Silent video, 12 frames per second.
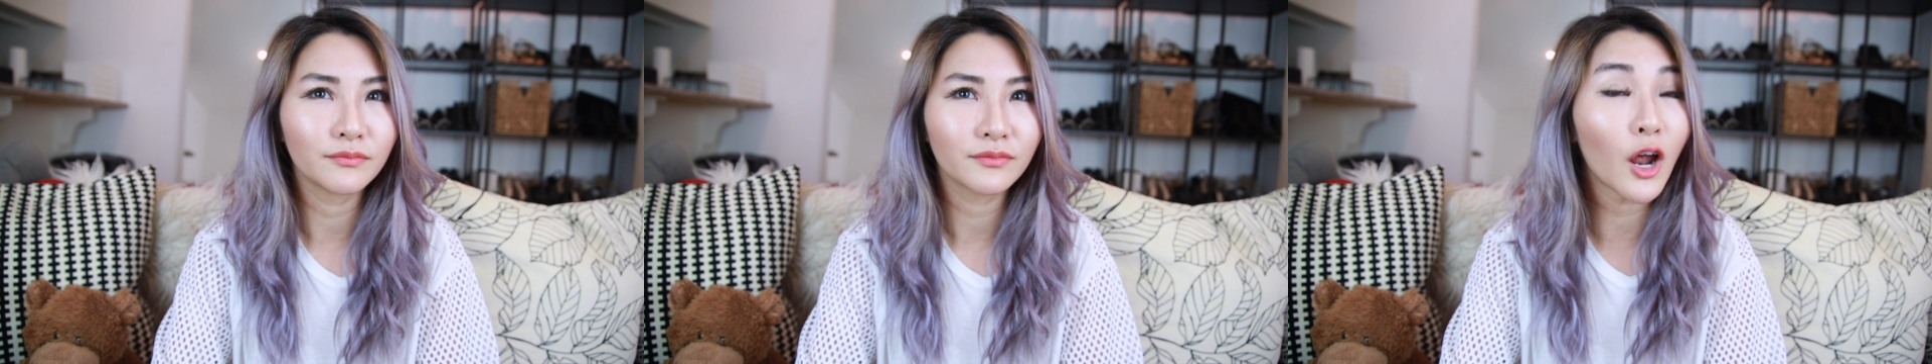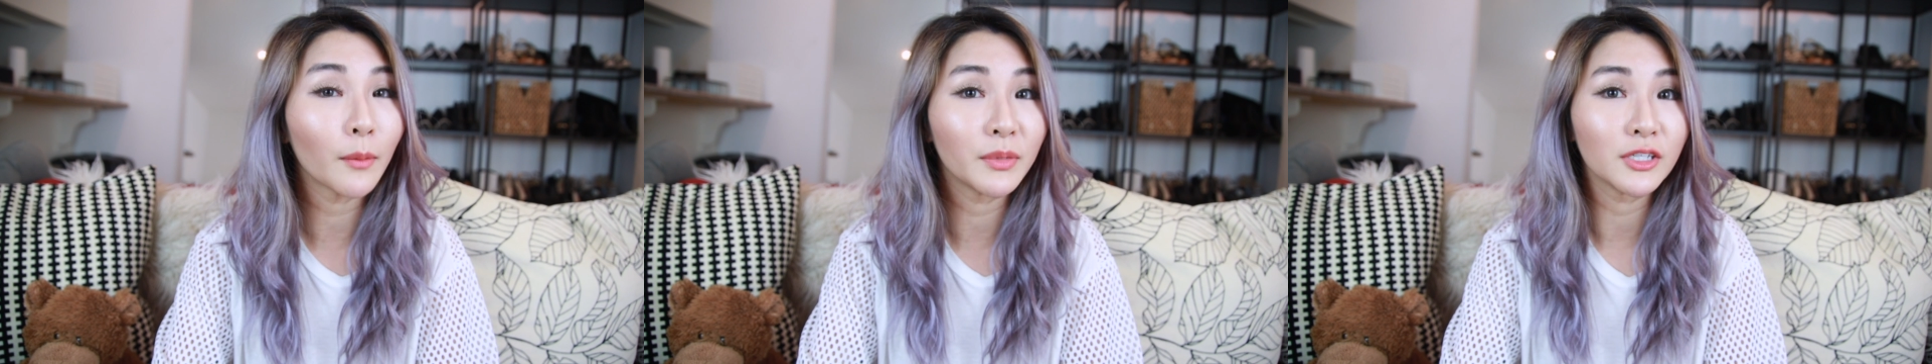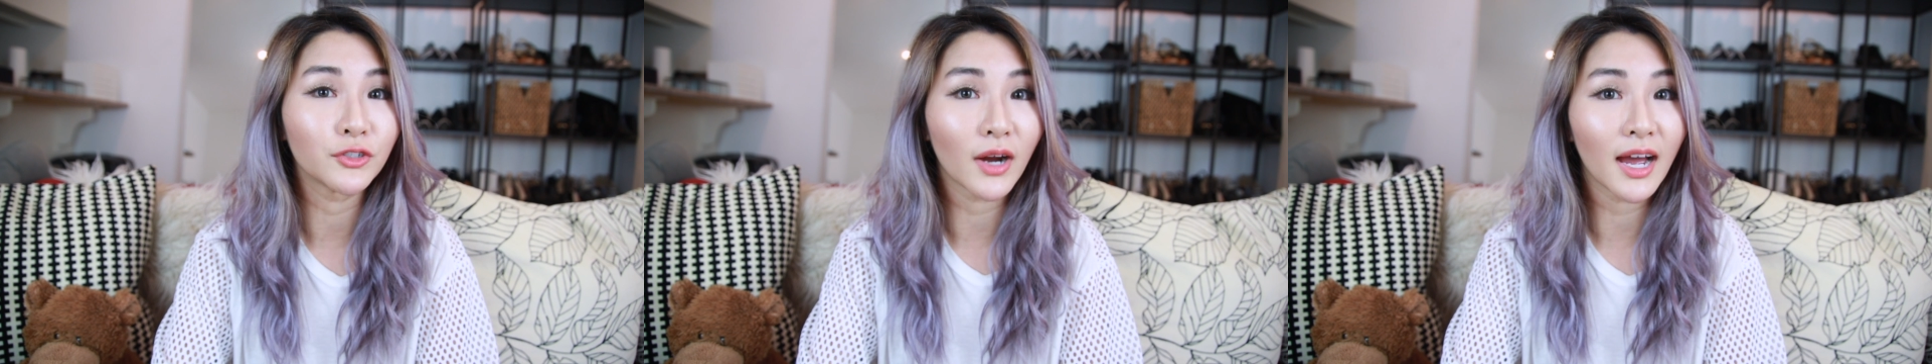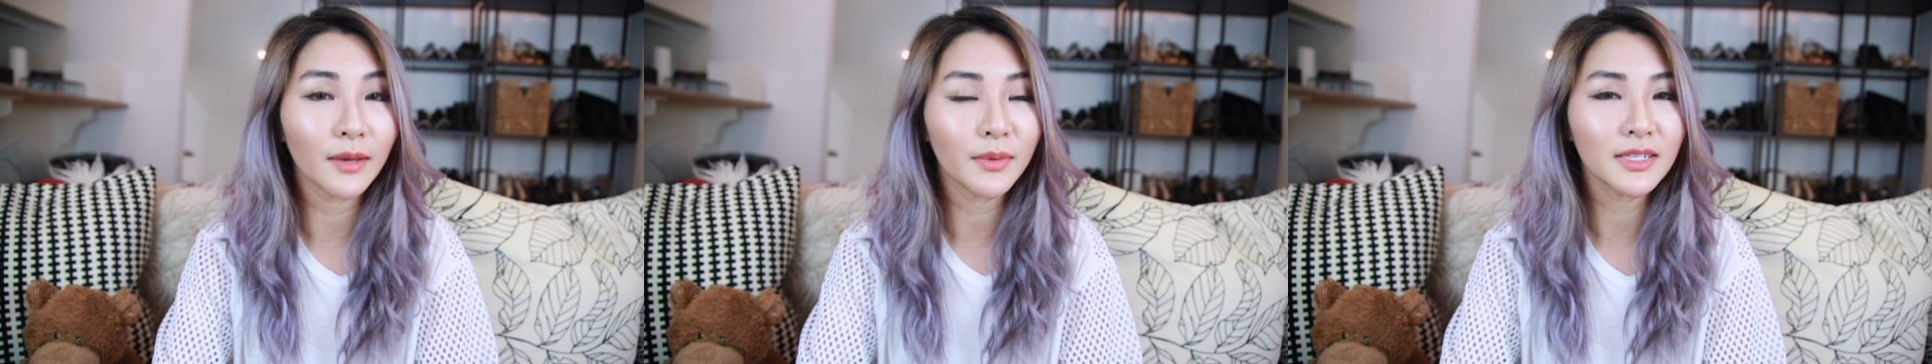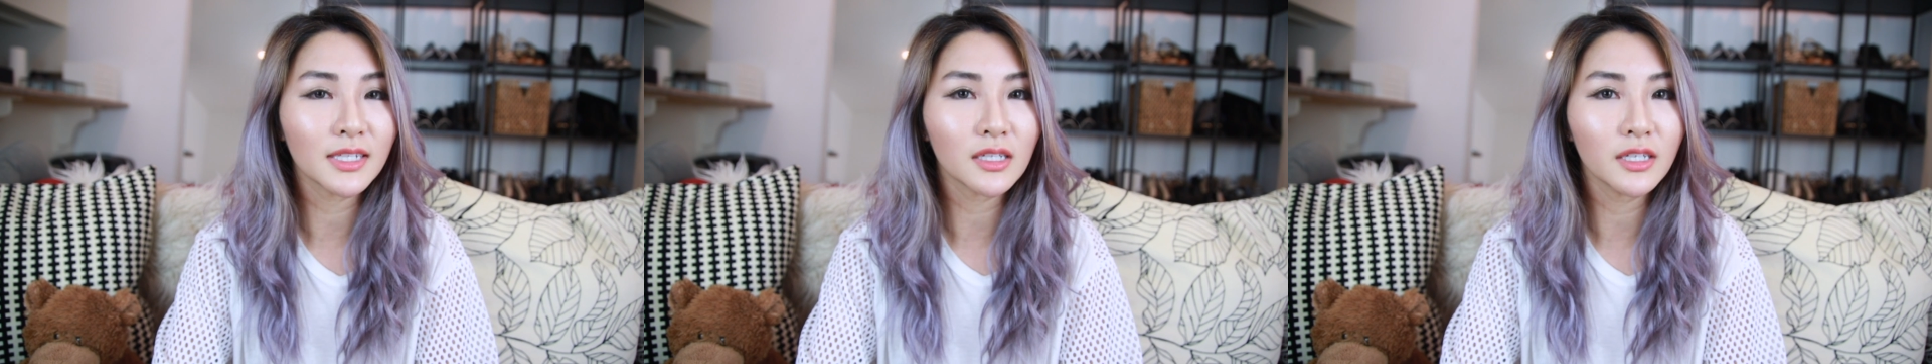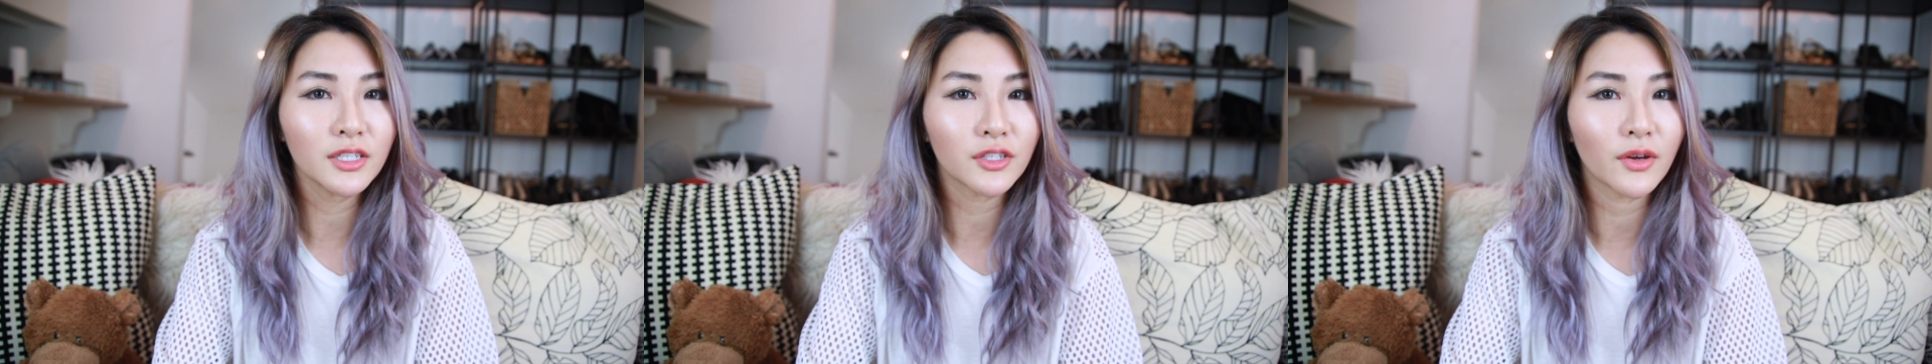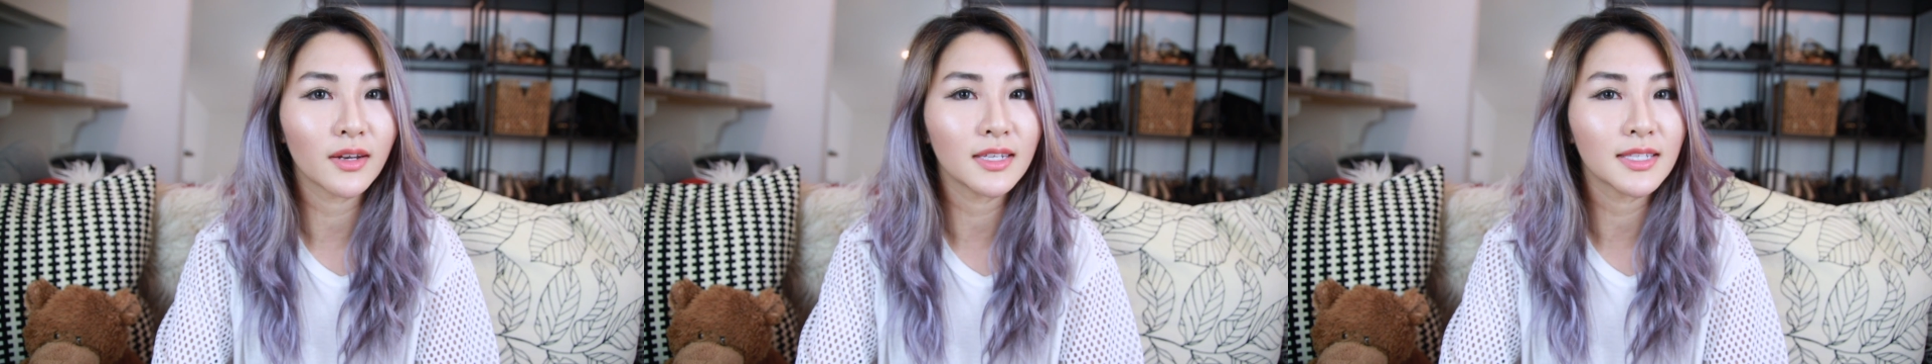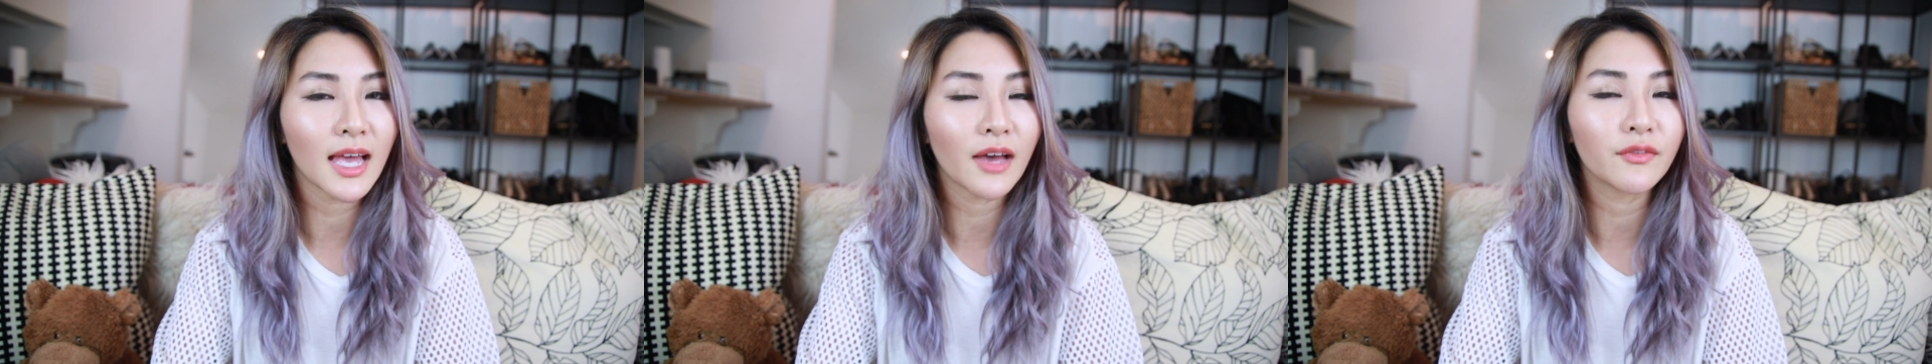not be dry basically, so it
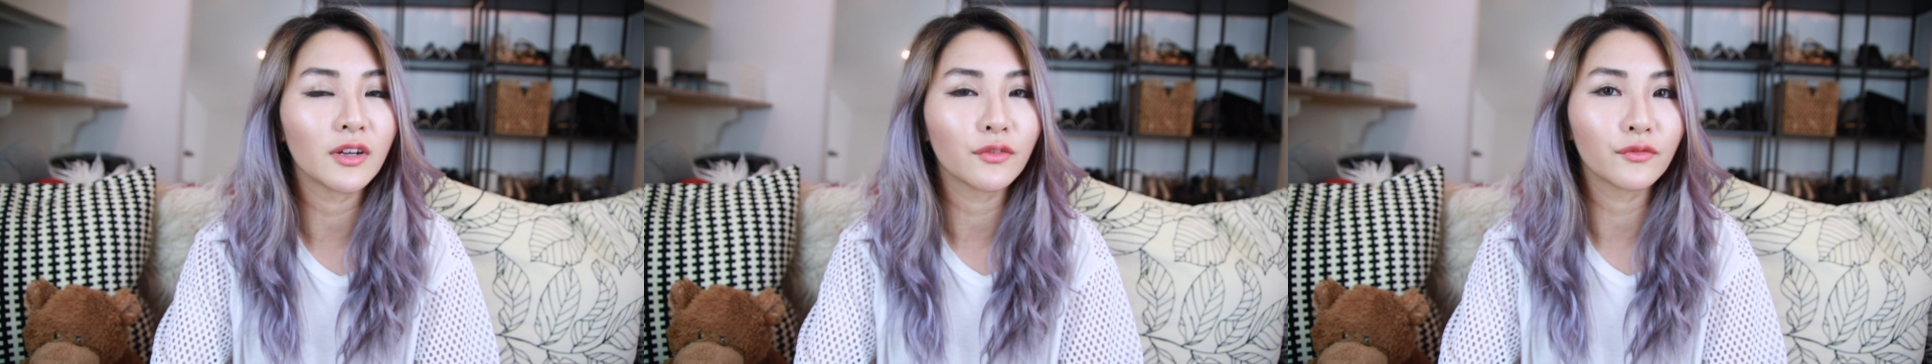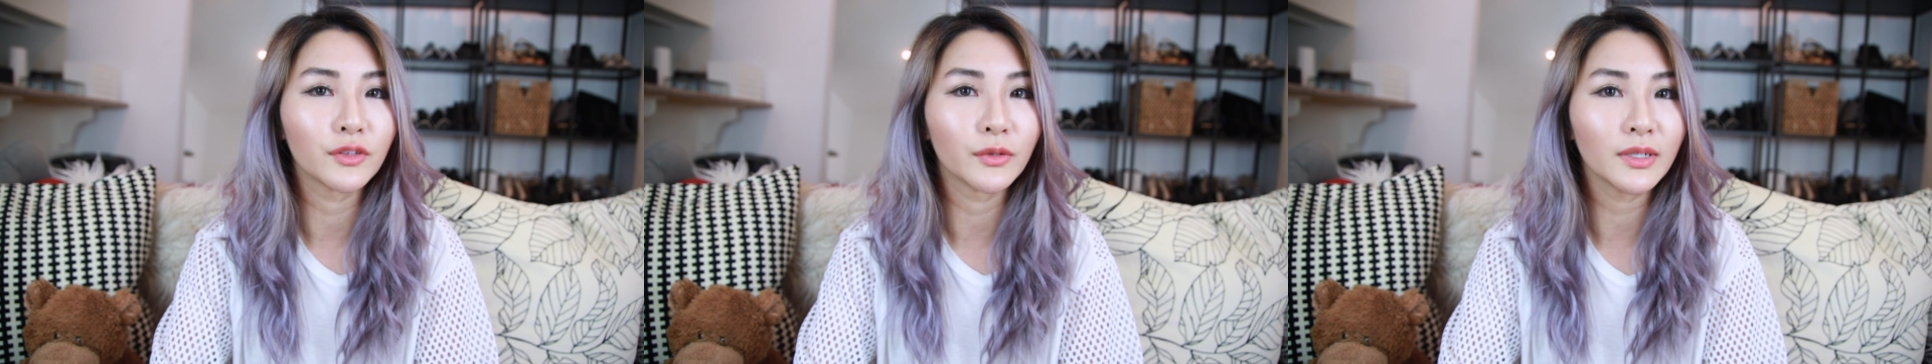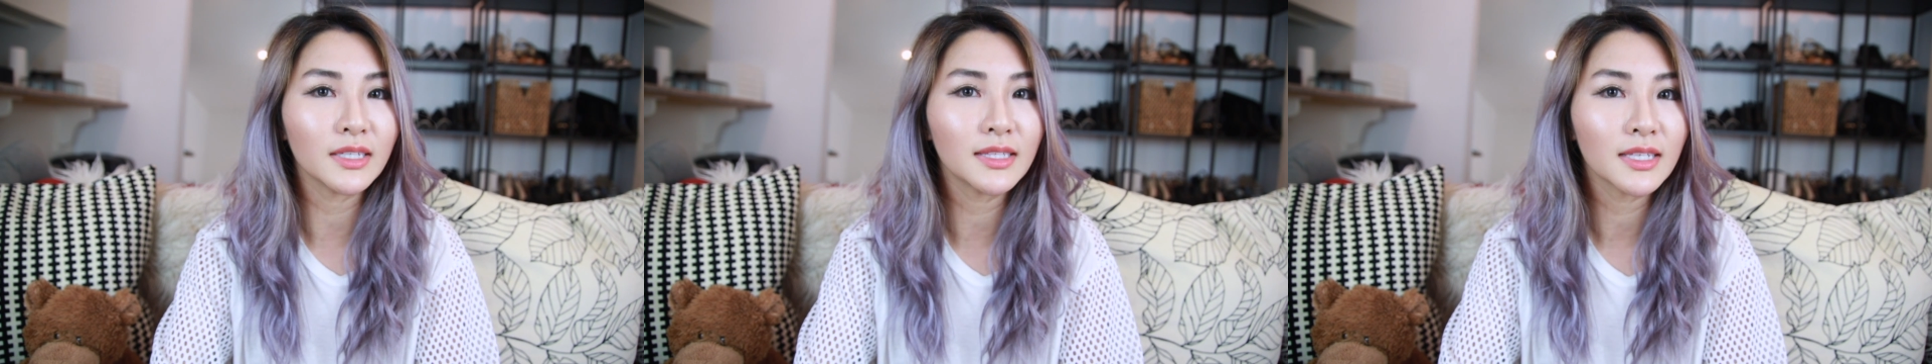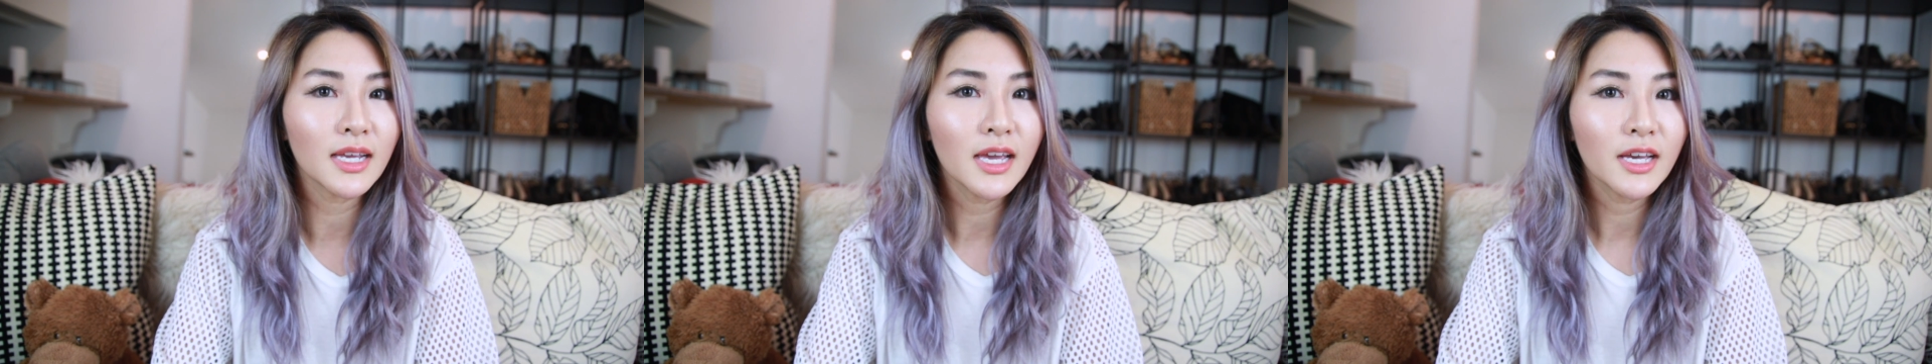needs to have enough fluids.